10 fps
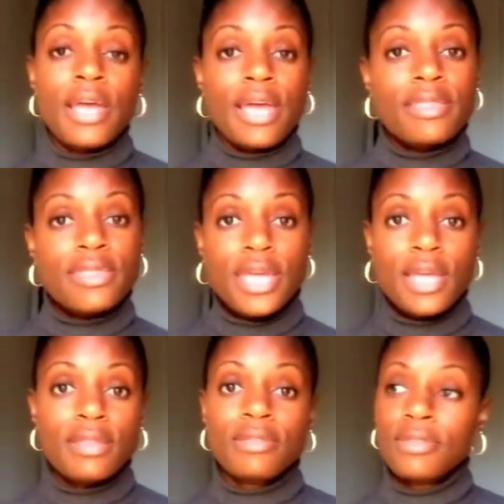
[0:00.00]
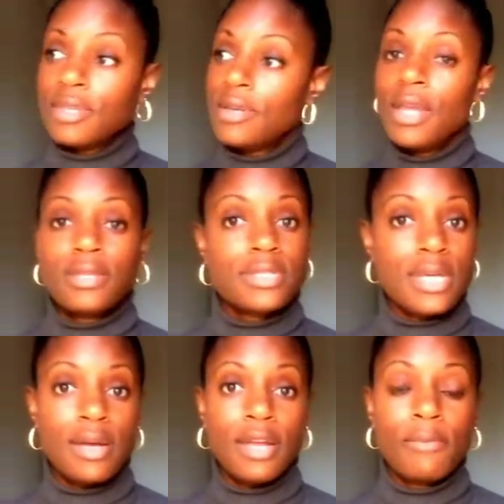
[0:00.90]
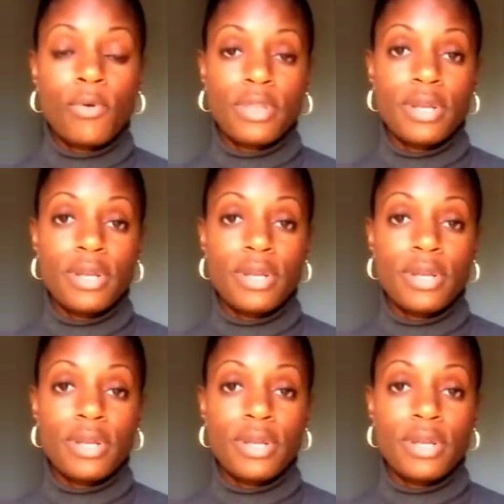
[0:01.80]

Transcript: And then the next time or the